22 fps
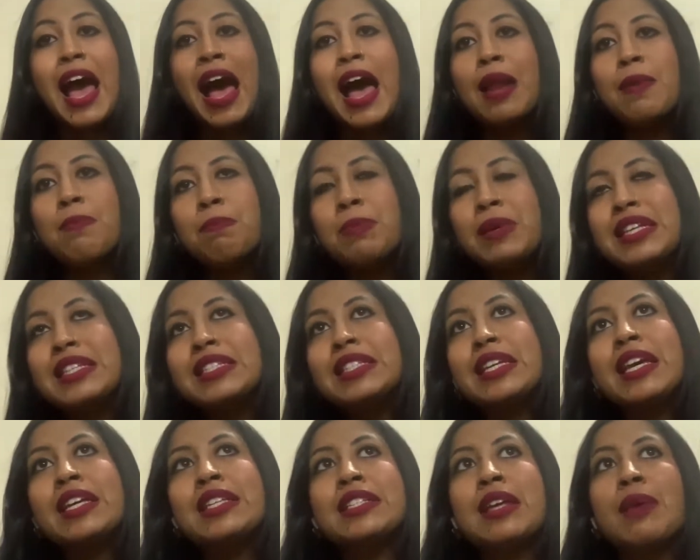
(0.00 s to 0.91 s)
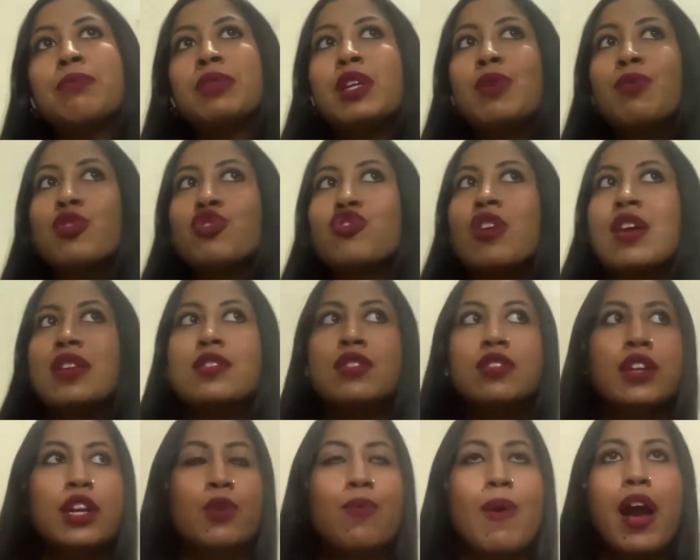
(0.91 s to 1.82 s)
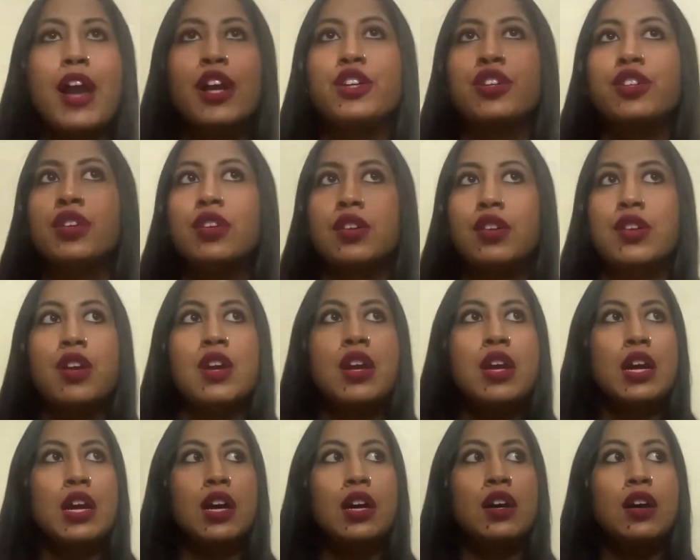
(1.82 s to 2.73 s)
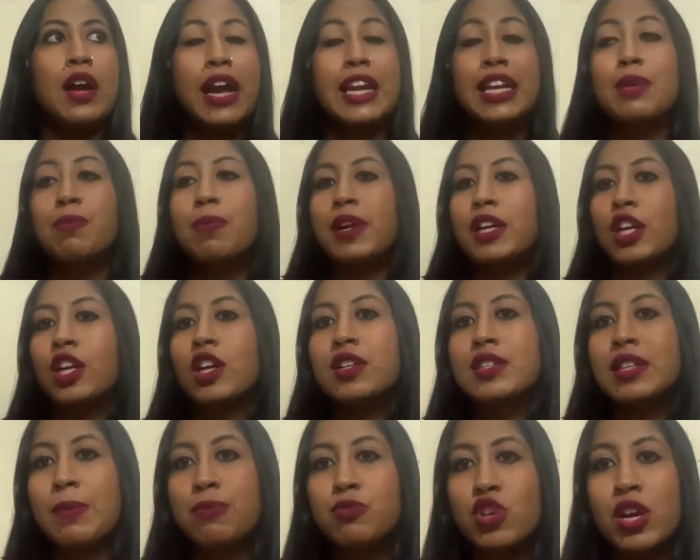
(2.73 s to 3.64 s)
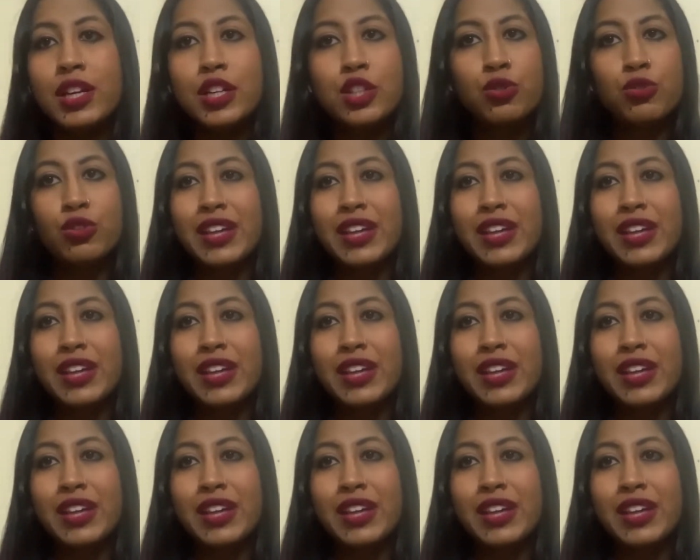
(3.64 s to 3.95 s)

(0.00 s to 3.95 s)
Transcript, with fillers: and BCA is something which doesn't require uh, any particular subject.